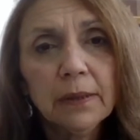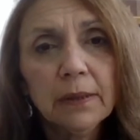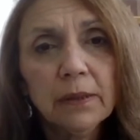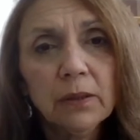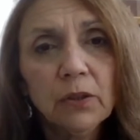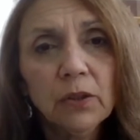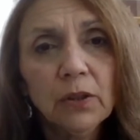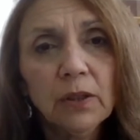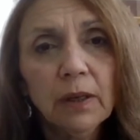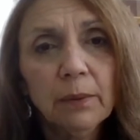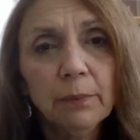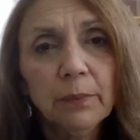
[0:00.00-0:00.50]

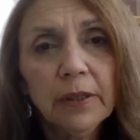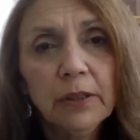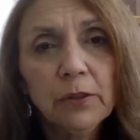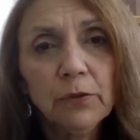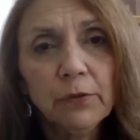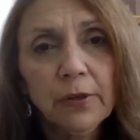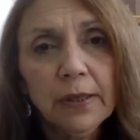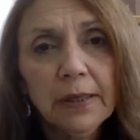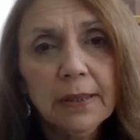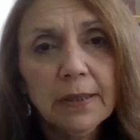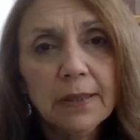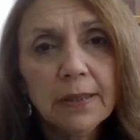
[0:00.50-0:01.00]
to get my
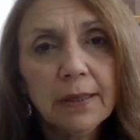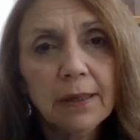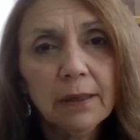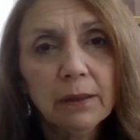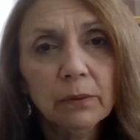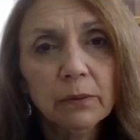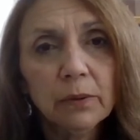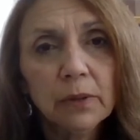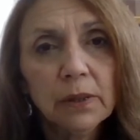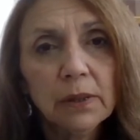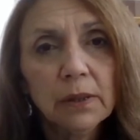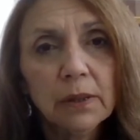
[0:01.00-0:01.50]
drains
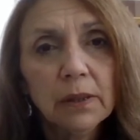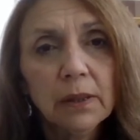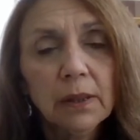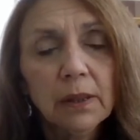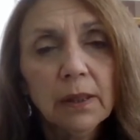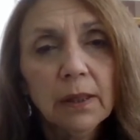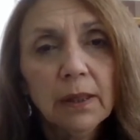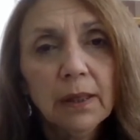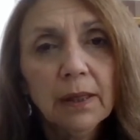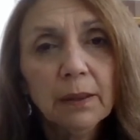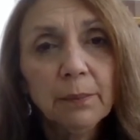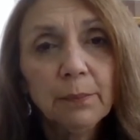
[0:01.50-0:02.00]
out
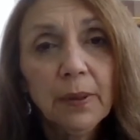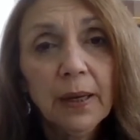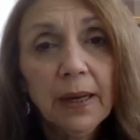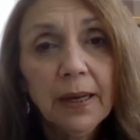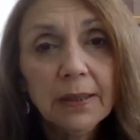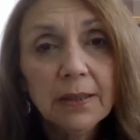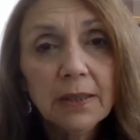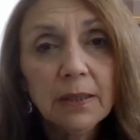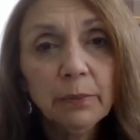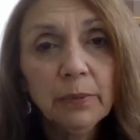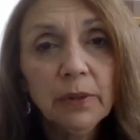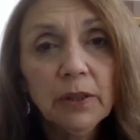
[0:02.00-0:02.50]
and
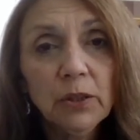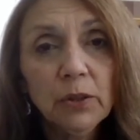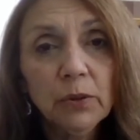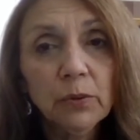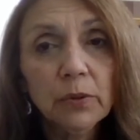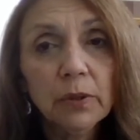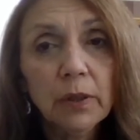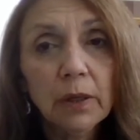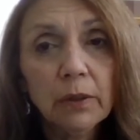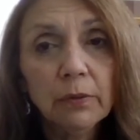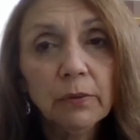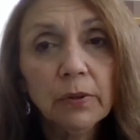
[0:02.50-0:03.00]
possibly do
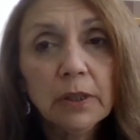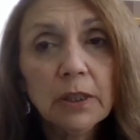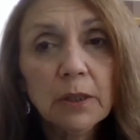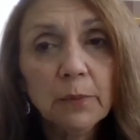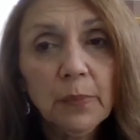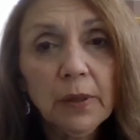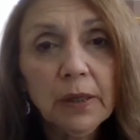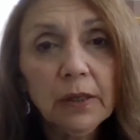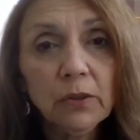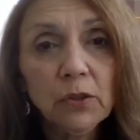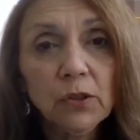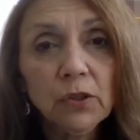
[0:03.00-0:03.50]
another
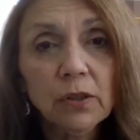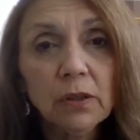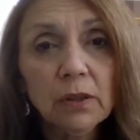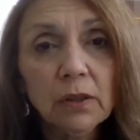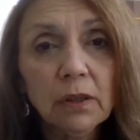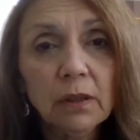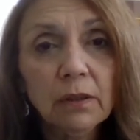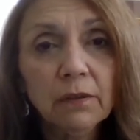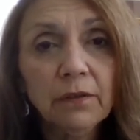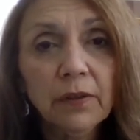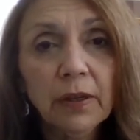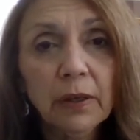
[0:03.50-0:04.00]
expansion
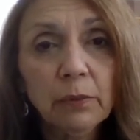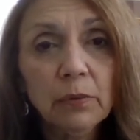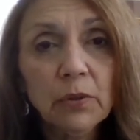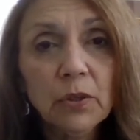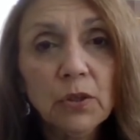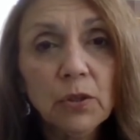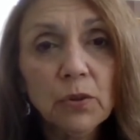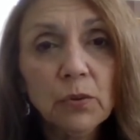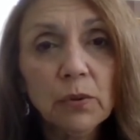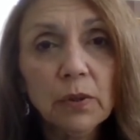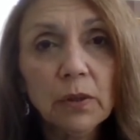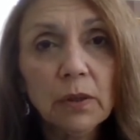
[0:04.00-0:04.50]
if I was
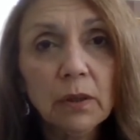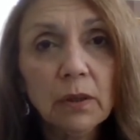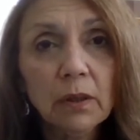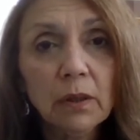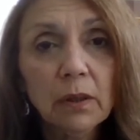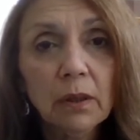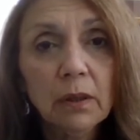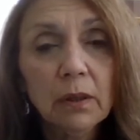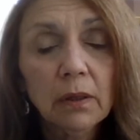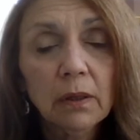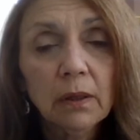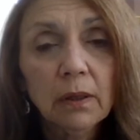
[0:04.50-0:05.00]
doing
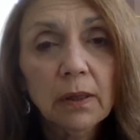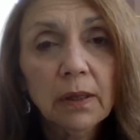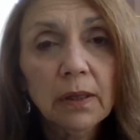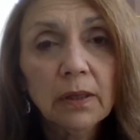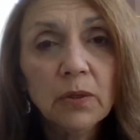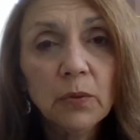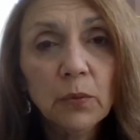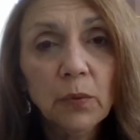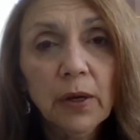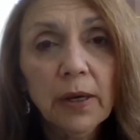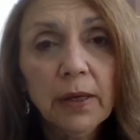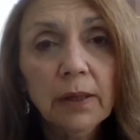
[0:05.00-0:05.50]
as
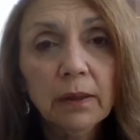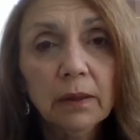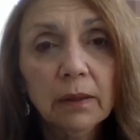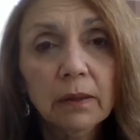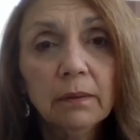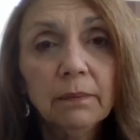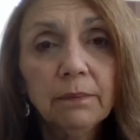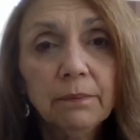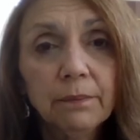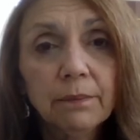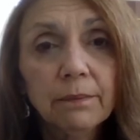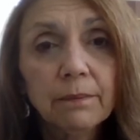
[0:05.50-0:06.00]
well
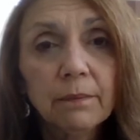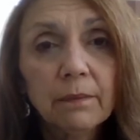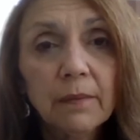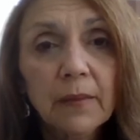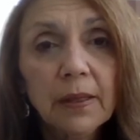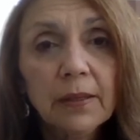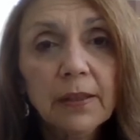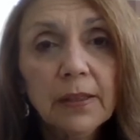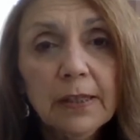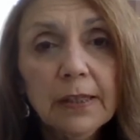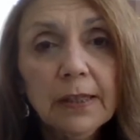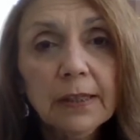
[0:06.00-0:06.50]

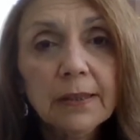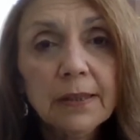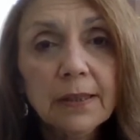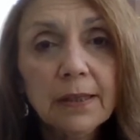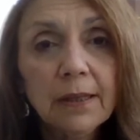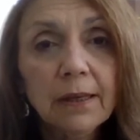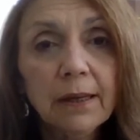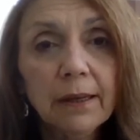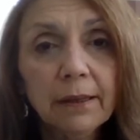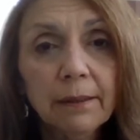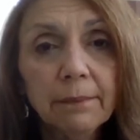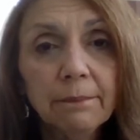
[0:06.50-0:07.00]
the next
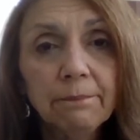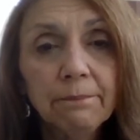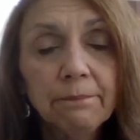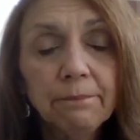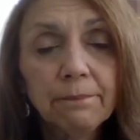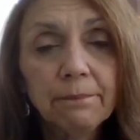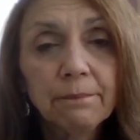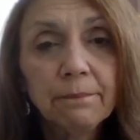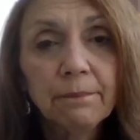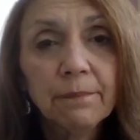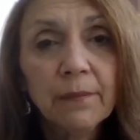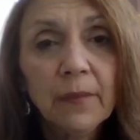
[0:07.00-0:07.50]
time.
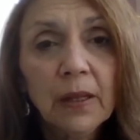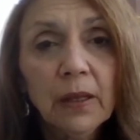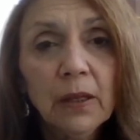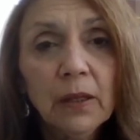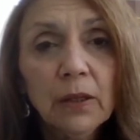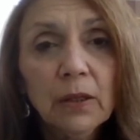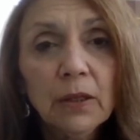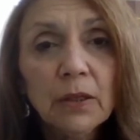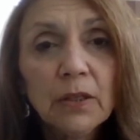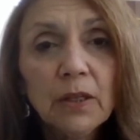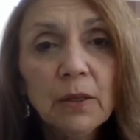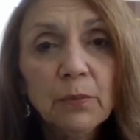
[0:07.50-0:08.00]

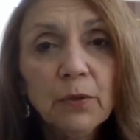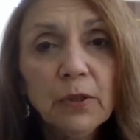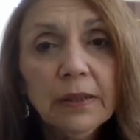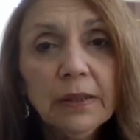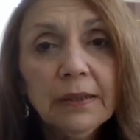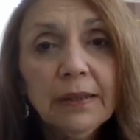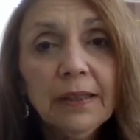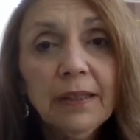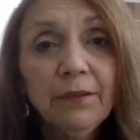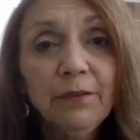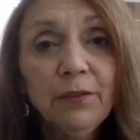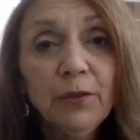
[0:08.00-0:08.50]
So I'm going to
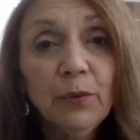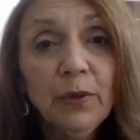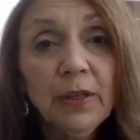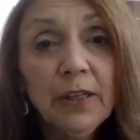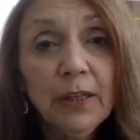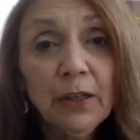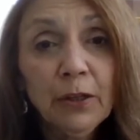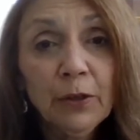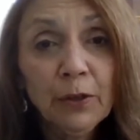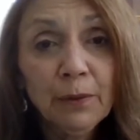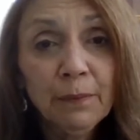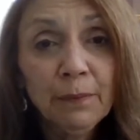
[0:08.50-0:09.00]
leave you
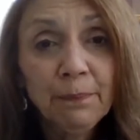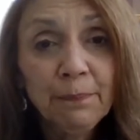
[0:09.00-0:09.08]
here,